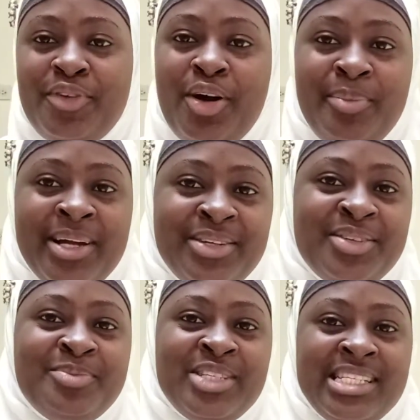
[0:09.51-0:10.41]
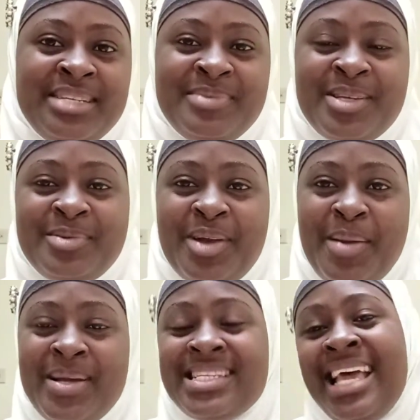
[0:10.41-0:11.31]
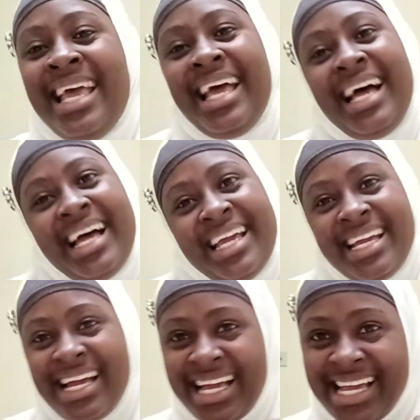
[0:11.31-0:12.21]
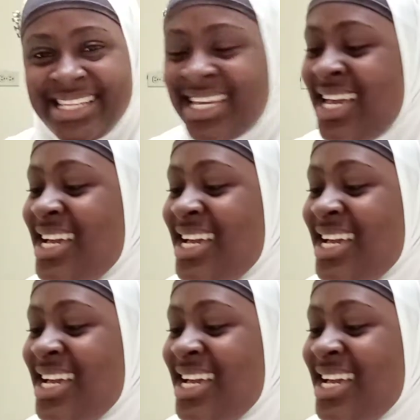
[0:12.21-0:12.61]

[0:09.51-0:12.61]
For all my non-Muslim subscribers, hi guys.